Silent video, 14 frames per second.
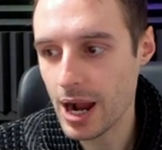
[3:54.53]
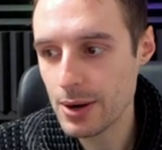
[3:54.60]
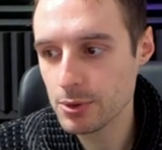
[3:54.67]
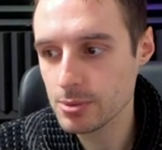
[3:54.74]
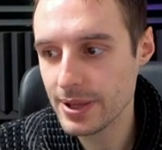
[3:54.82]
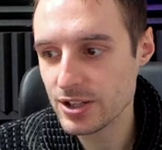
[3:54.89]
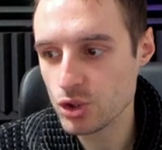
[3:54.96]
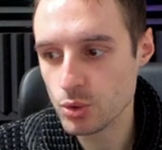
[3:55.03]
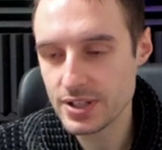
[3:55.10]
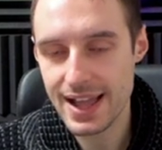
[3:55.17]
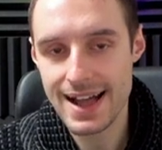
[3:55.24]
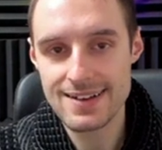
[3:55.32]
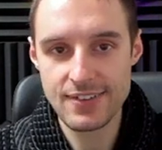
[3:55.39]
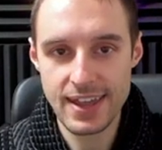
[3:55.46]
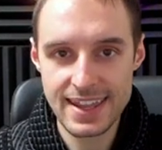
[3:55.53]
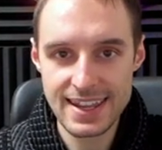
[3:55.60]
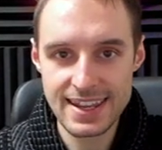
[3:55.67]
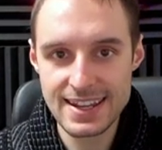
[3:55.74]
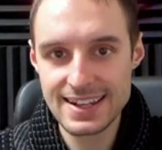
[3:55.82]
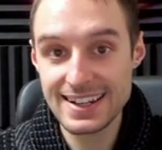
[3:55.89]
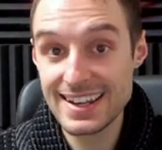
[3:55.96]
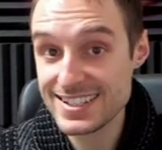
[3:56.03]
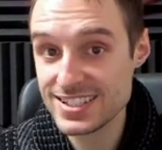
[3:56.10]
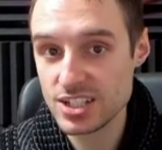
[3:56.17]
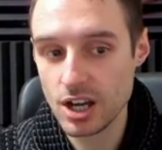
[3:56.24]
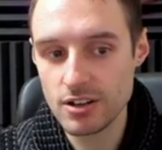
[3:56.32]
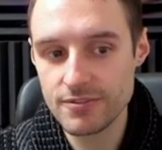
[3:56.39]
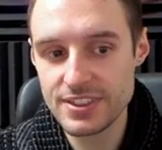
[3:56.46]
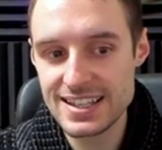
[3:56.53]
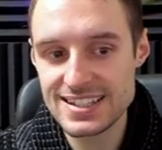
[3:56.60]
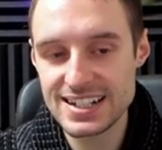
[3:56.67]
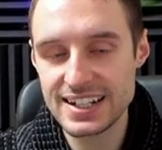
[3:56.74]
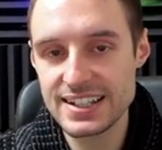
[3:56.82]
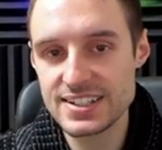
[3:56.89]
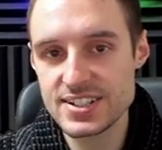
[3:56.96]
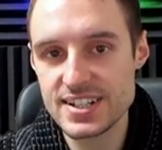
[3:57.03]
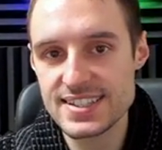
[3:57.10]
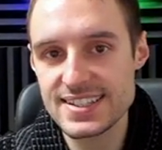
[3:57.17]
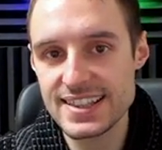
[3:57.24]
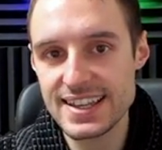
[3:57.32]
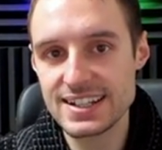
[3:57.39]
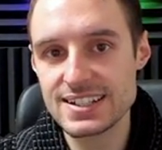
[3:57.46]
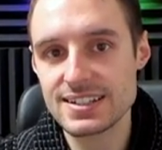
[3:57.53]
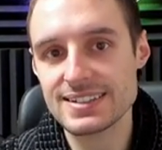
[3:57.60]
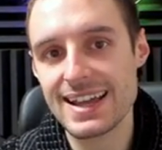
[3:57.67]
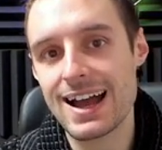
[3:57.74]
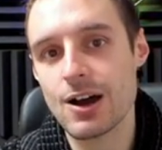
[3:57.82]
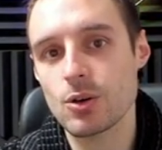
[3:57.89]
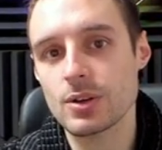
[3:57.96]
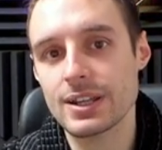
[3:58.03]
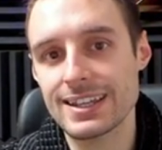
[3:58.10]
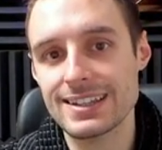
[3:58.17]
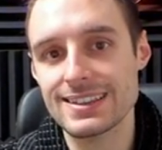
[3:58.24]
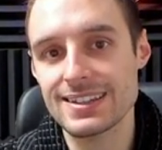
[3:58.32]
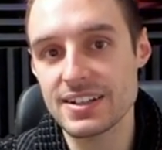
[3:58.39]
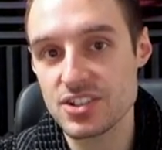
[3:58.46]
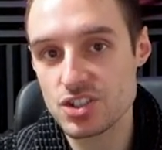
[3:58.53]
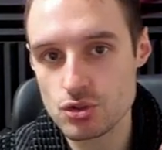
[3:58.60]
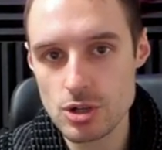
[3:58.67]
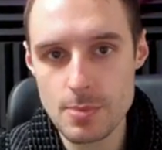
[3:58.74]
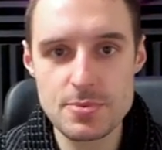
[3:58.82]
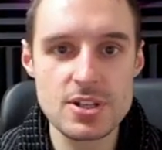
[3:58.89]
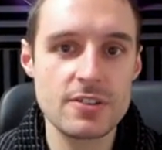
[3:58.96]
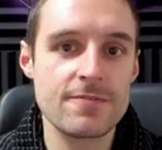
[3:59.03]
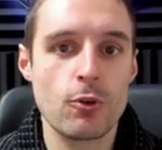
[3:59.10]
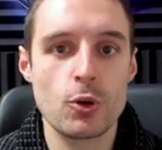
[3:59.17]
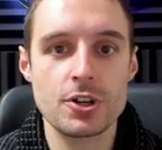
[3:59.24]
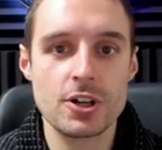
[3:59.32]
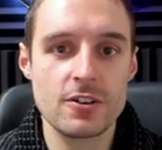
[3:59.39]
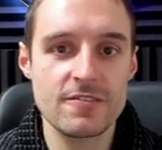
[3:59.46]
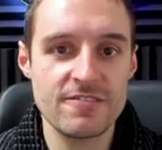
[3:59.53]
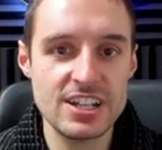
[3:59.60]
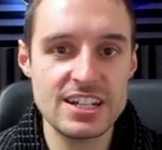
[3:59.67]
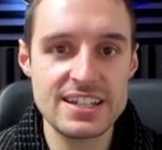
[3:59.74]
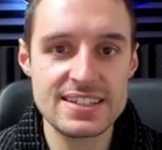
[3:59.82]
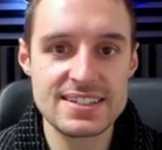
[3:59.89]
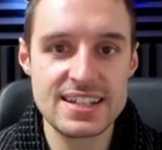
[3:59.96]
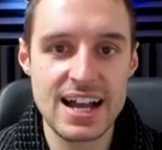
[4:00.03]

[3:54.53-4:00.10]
I will make sure to have a list of these glitches linked down in the description for your convenience,